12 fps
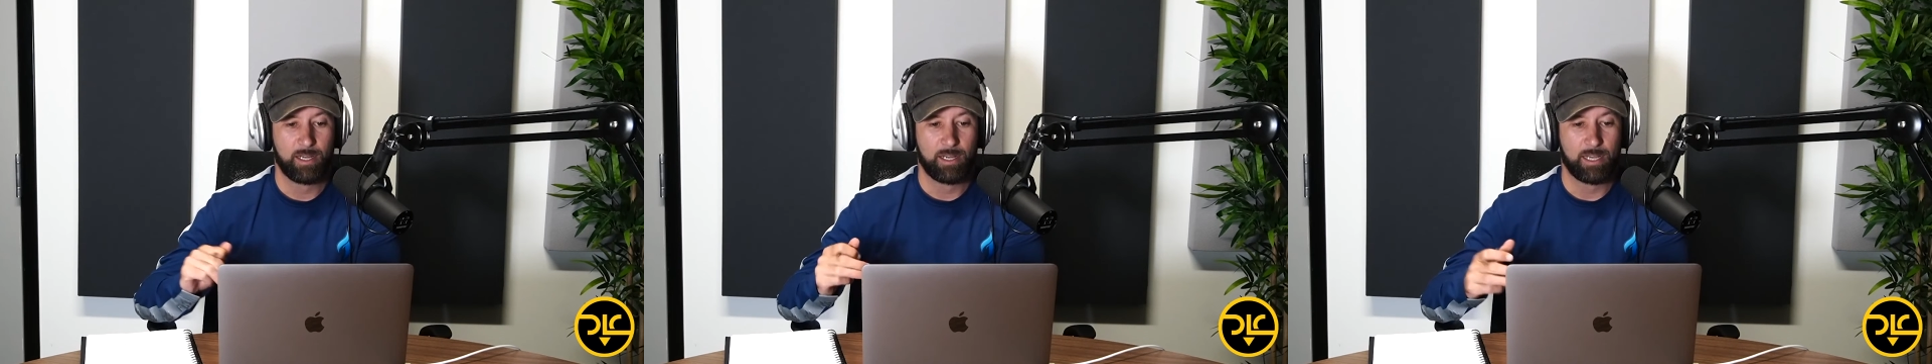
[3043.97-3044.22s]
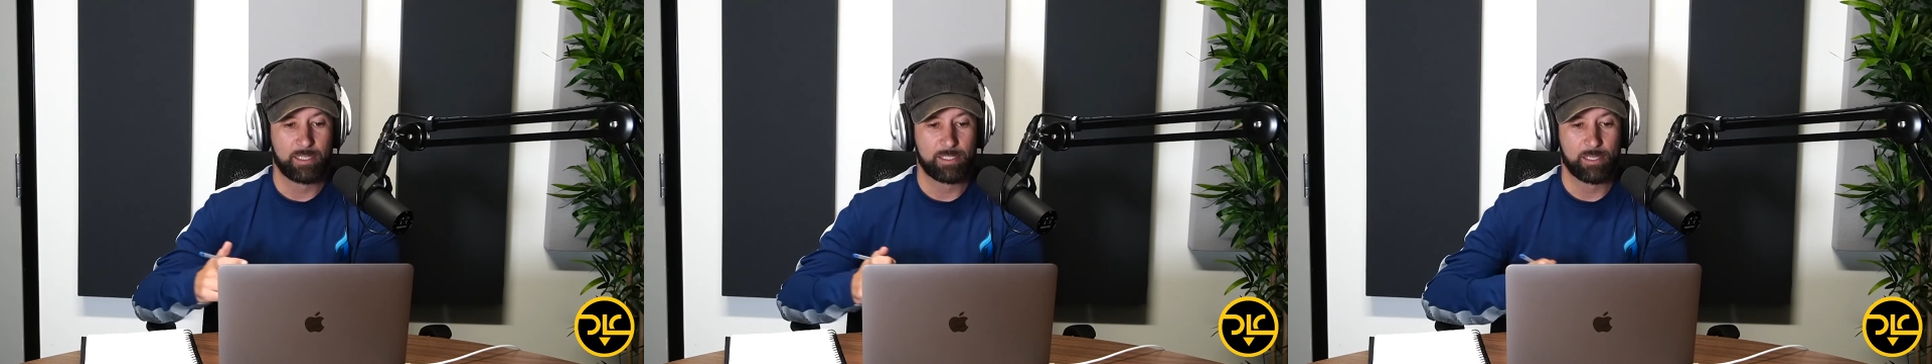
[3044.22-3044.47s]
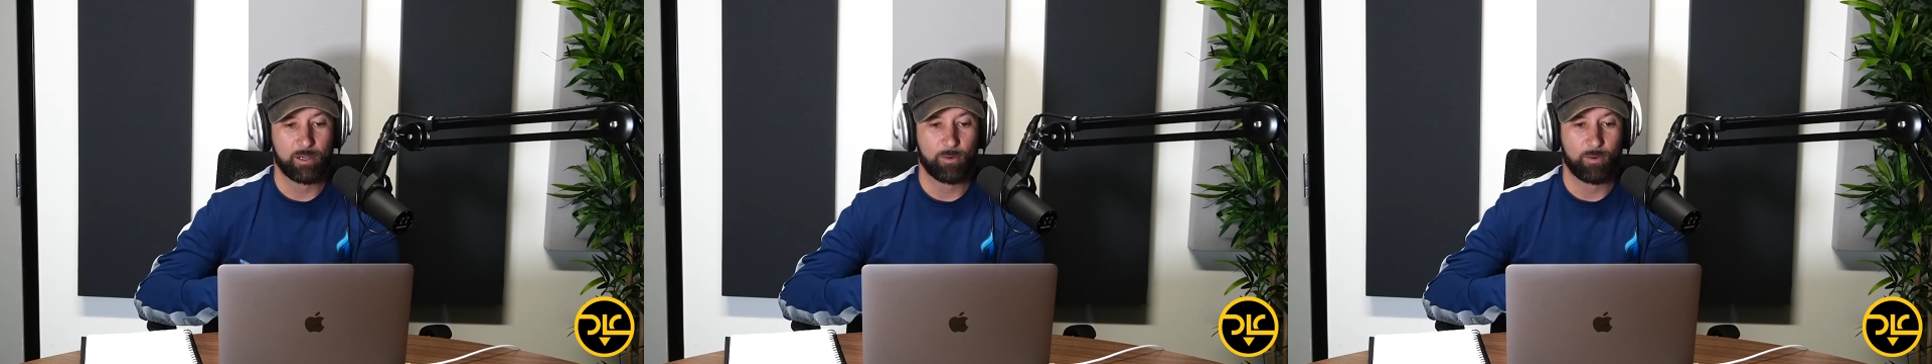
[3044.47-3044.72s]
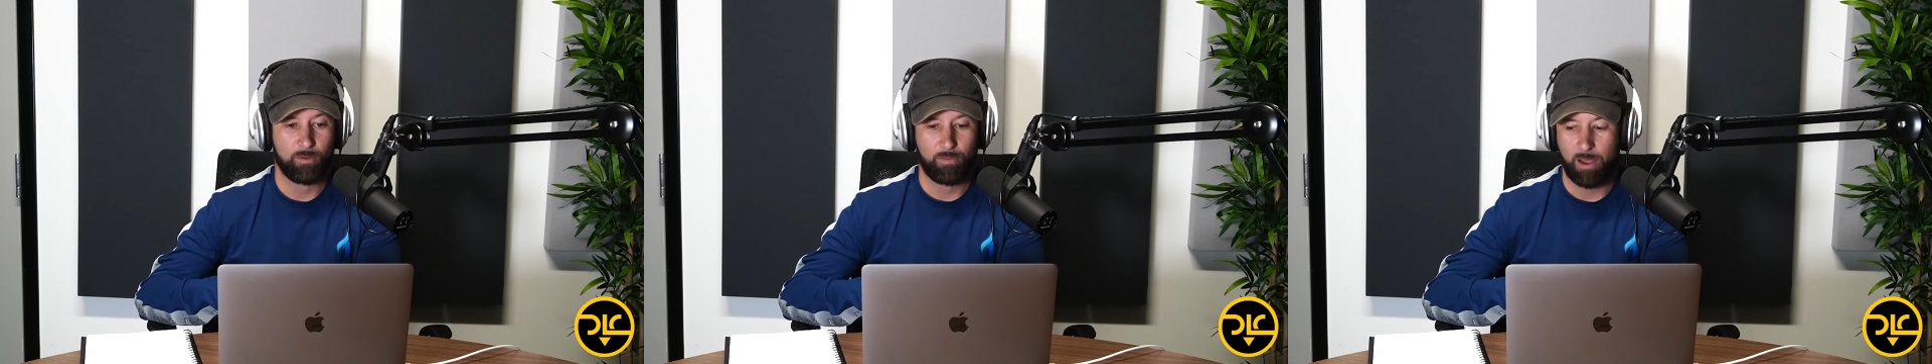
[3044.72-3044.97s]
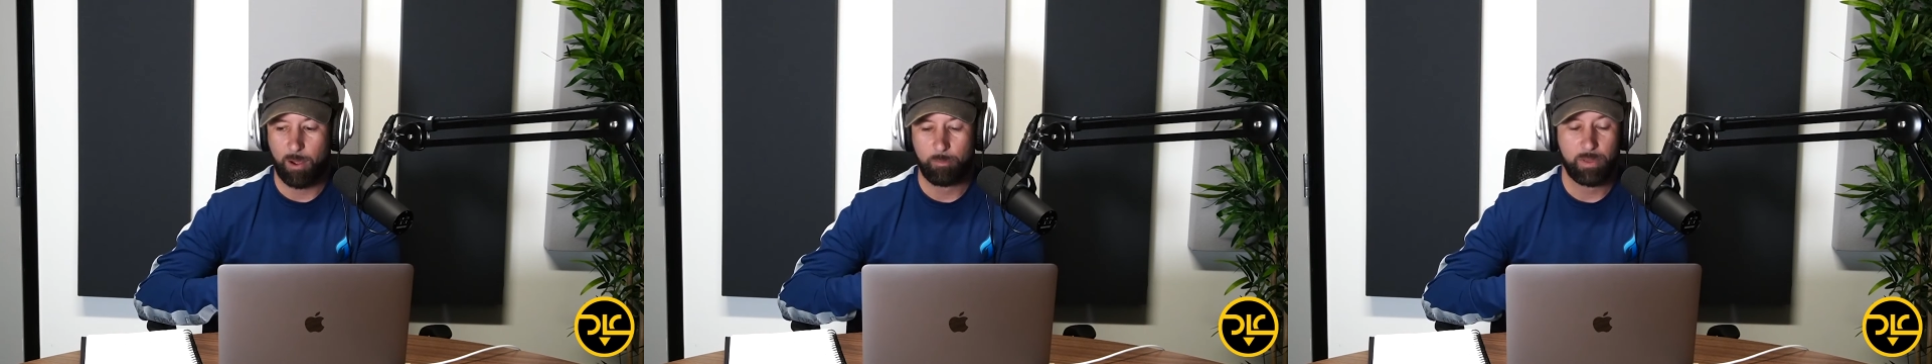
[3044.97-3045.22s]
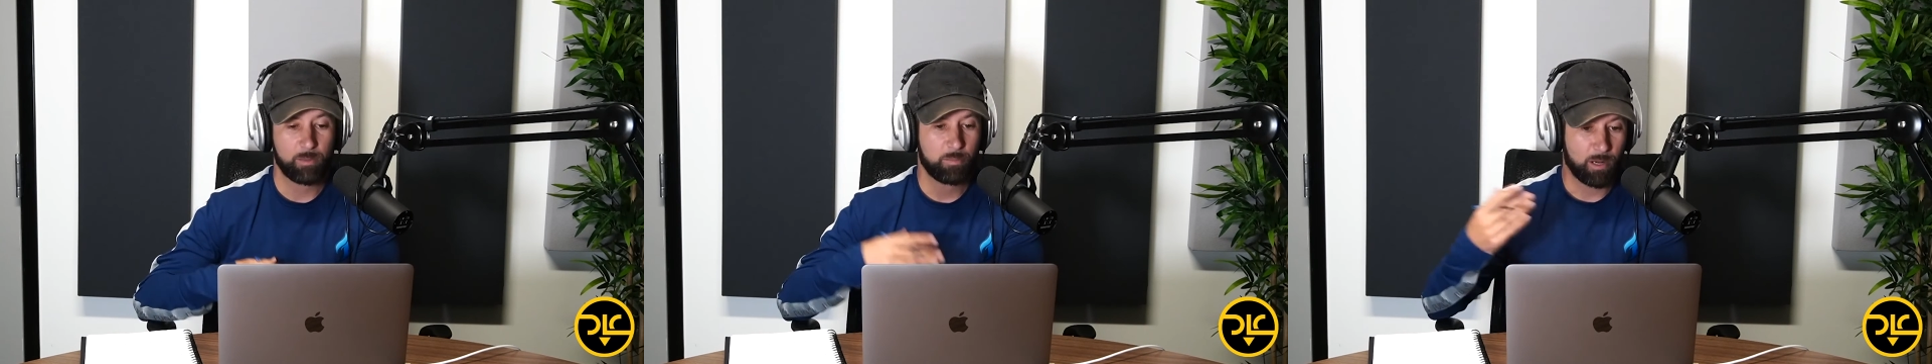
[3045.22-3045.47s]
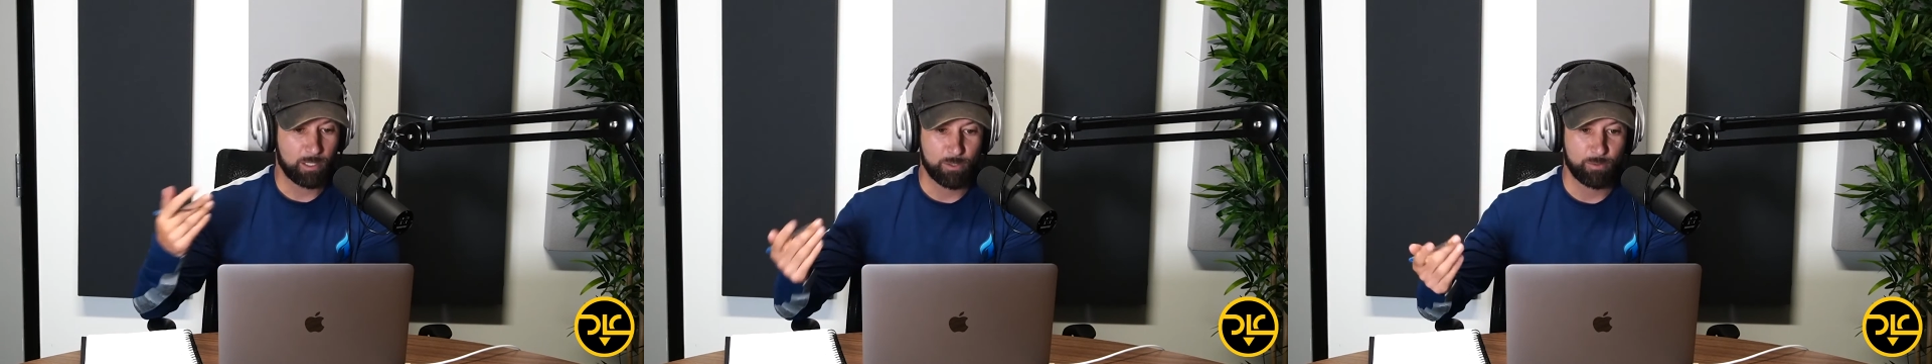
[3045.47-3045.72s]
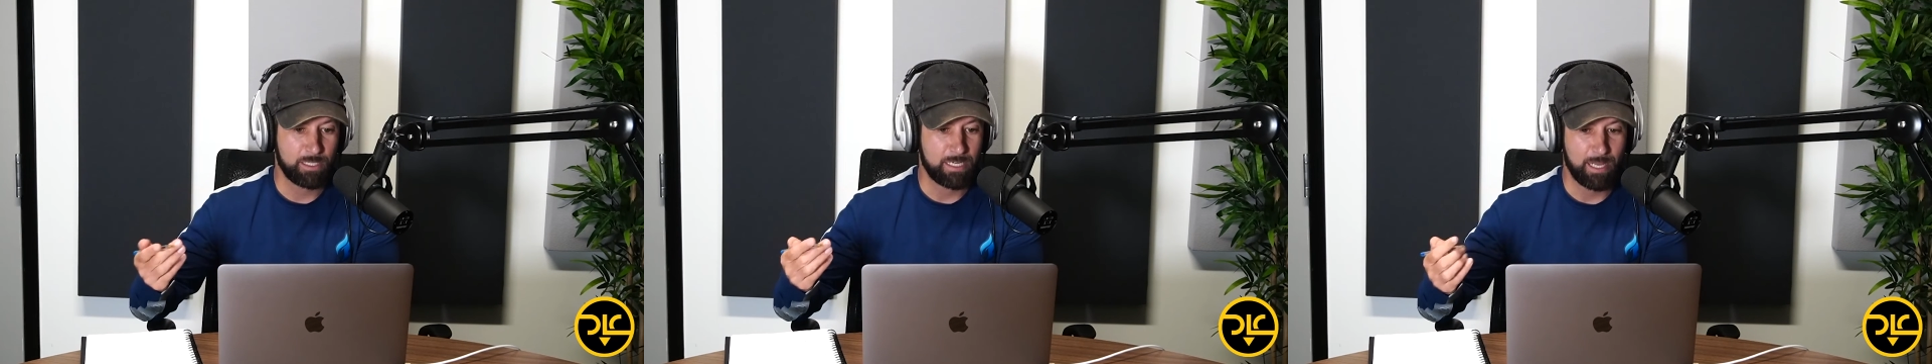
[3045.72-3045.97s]
And so a big box
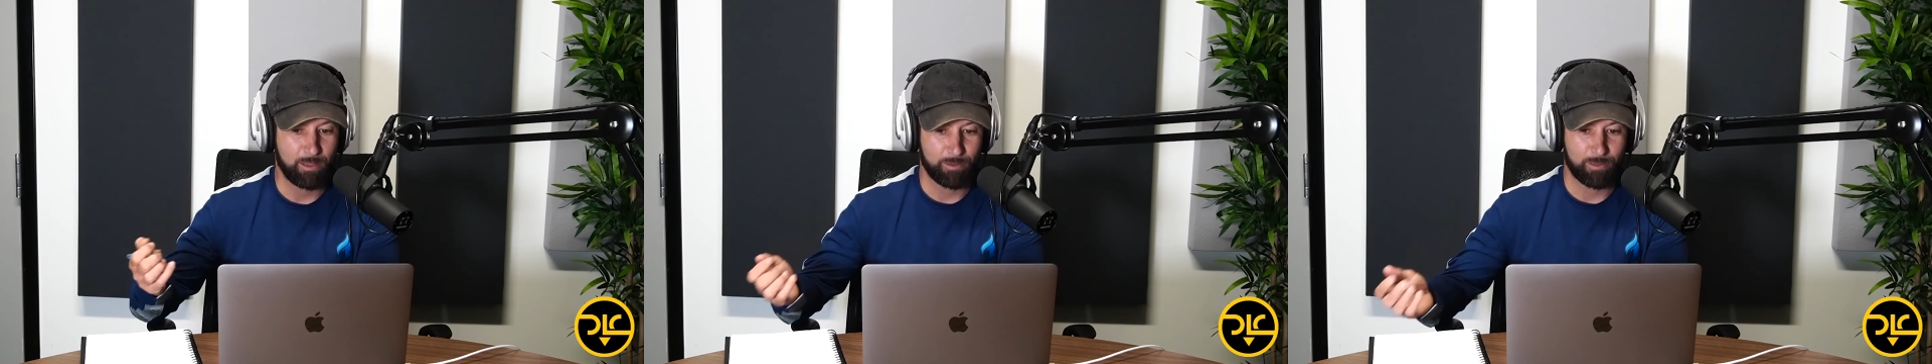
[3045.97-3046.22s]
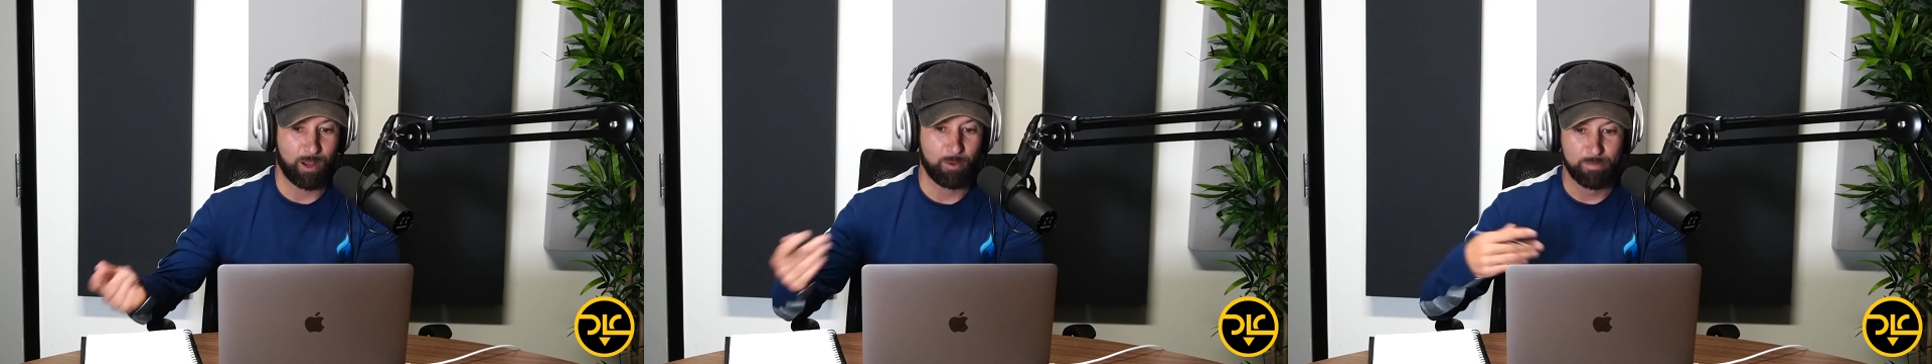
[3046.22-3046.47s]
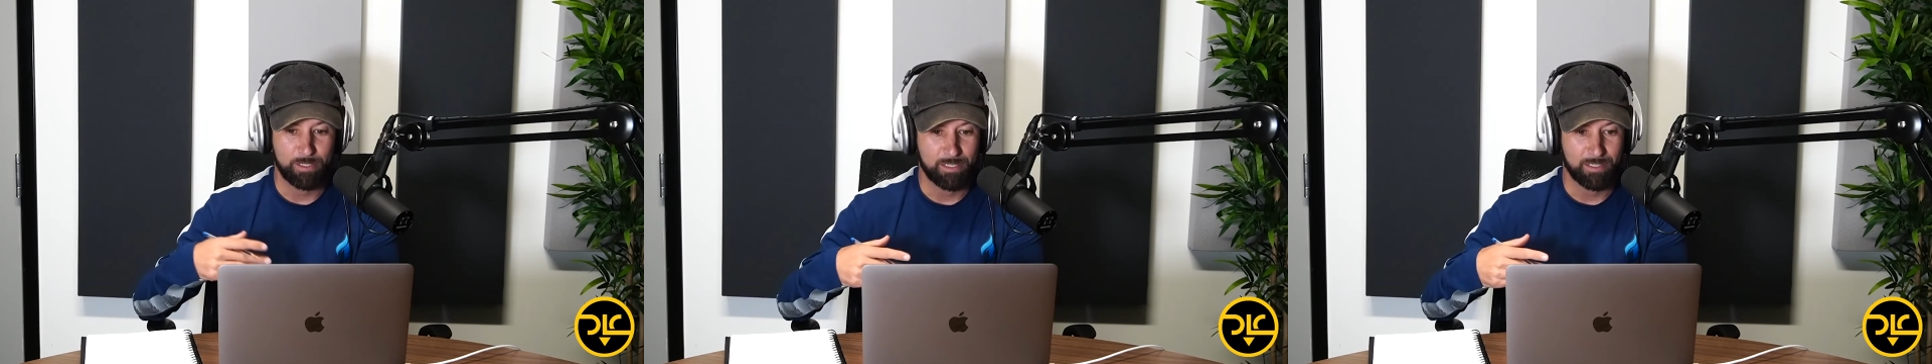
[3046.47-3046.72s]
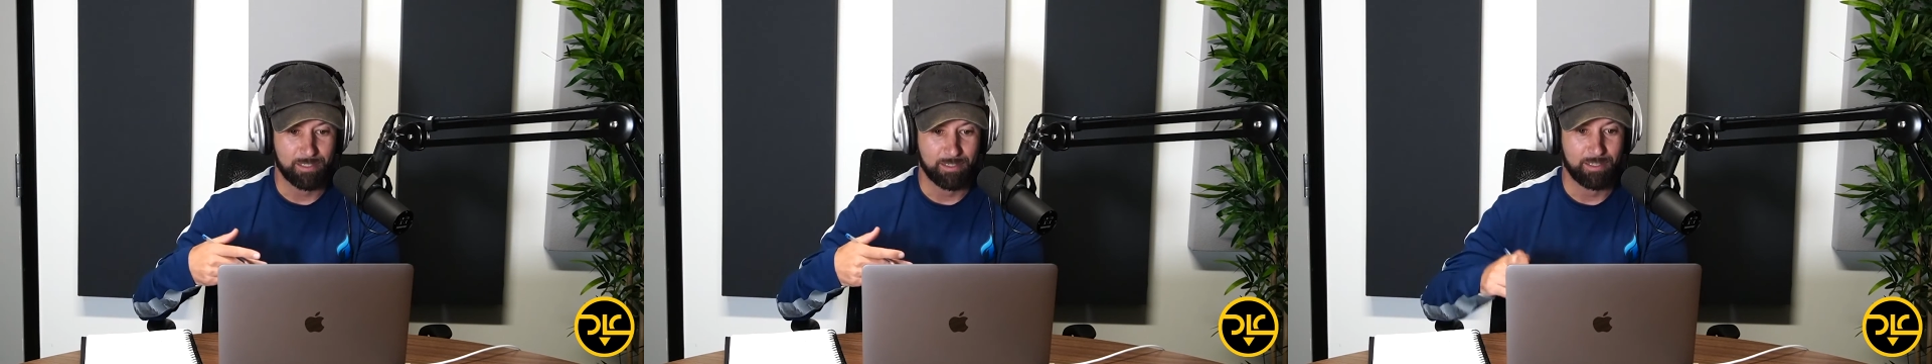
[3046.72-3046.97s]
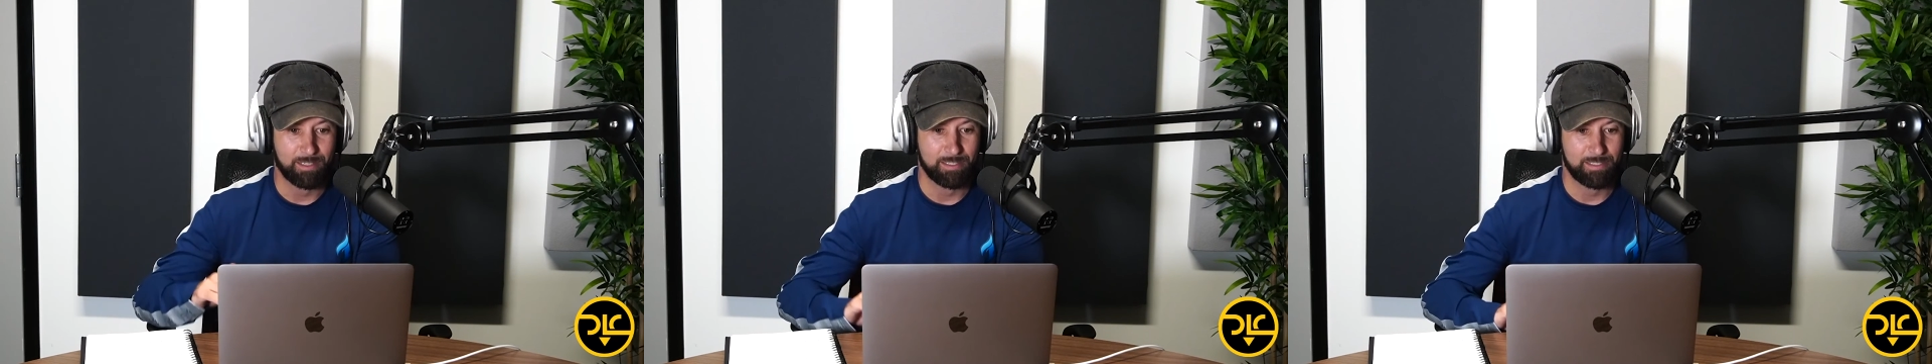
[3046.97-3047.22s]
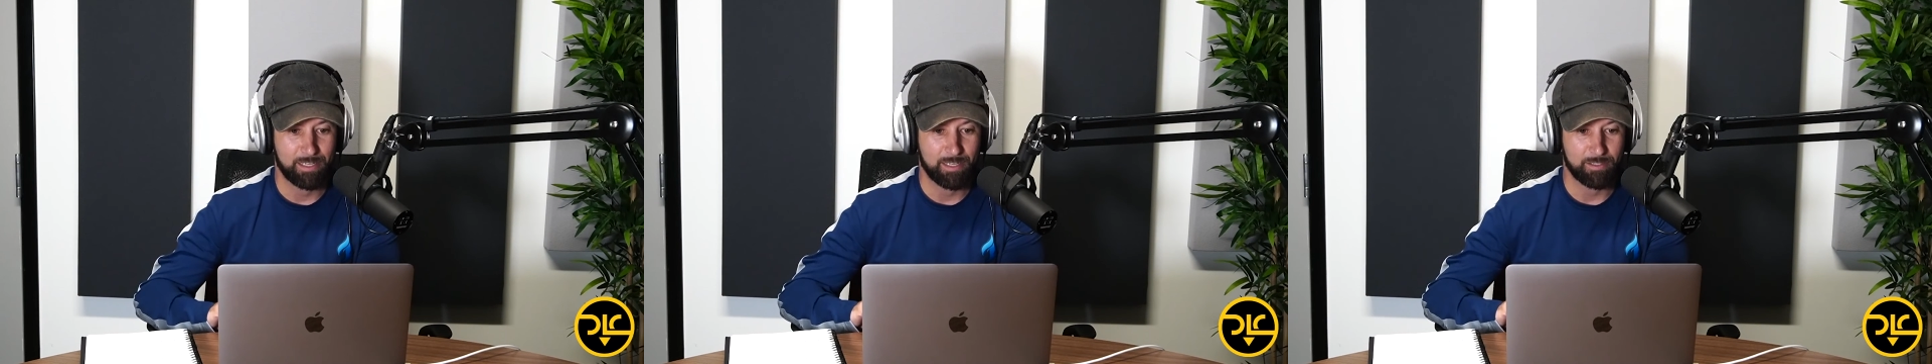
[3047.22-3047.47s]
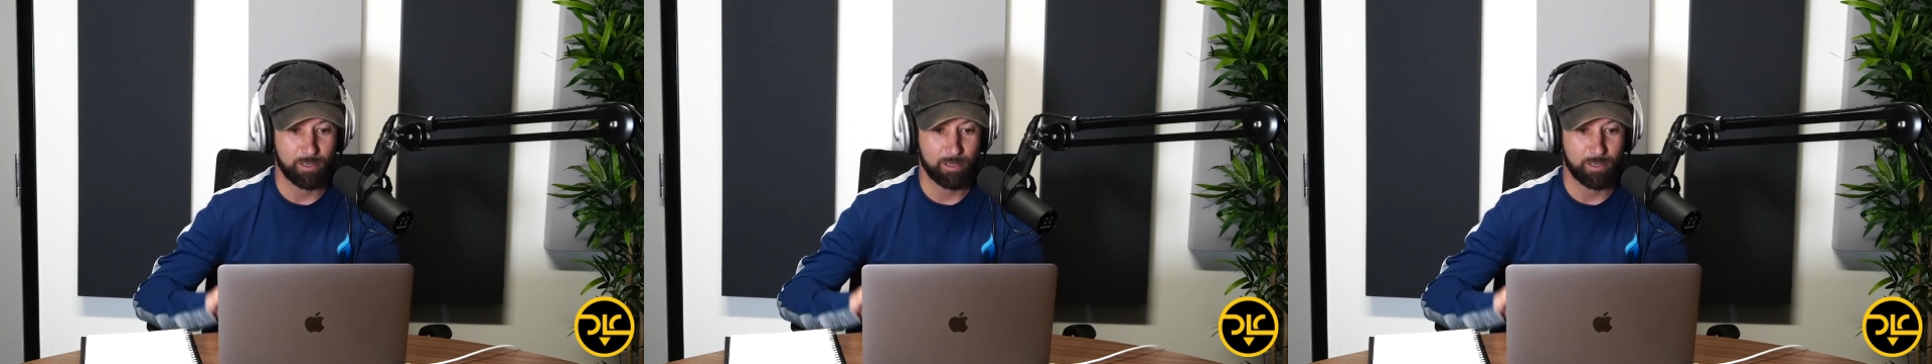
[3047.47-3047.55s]
retailer comes in and says,